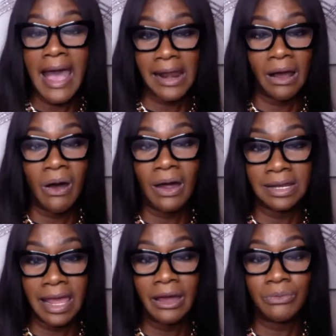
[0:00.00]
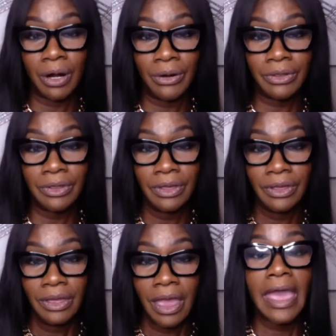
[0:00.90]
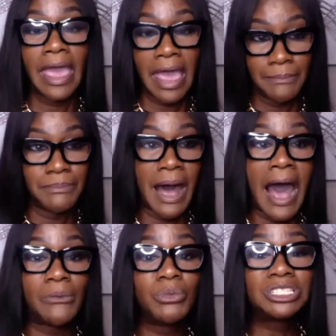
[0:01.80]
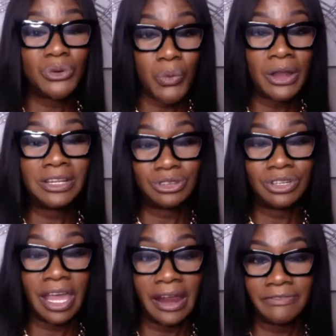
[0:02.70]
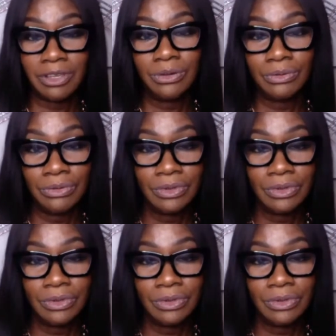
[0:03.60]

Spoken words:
a hard day at work. And mom was the one that took care of you.